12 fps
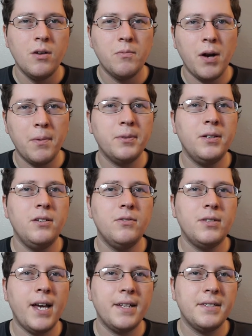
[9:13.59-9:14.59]
properly
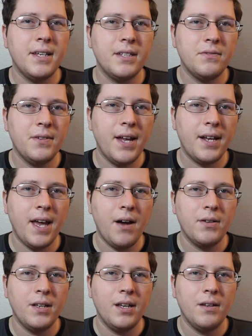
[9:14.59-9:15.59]
use AdSense for that
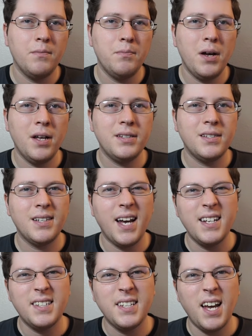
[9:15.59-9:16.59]
account again, but
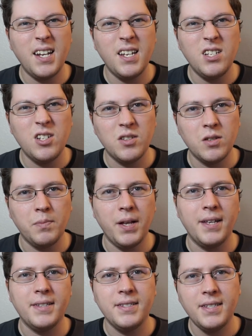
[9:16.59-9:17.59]
I decided just to
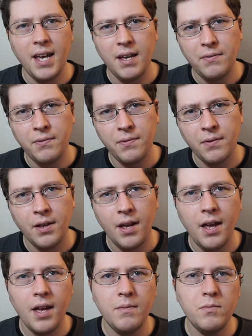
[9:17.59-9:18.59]
play it safe
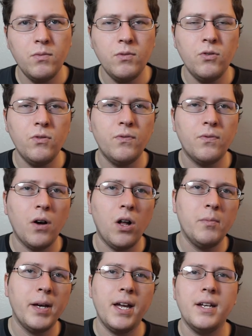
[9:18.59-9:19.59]
and move
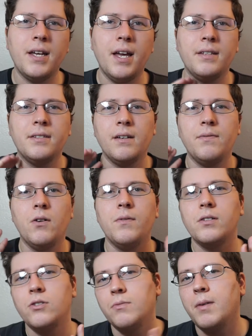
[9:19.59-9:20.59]
all my Andy Cade stuff
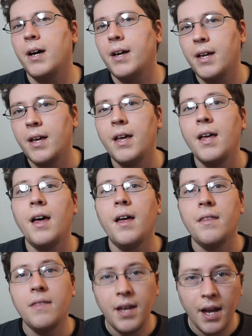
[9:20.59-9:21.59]
over to my
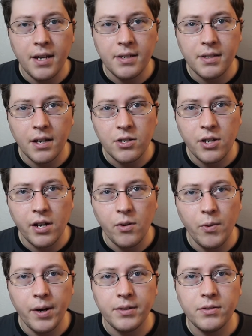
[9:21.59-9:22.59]
TheAndySan
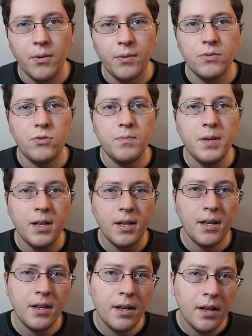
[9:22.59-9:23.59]
channel, where it's going to
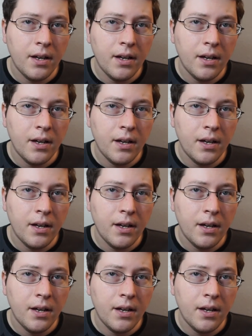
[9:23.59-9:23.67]
be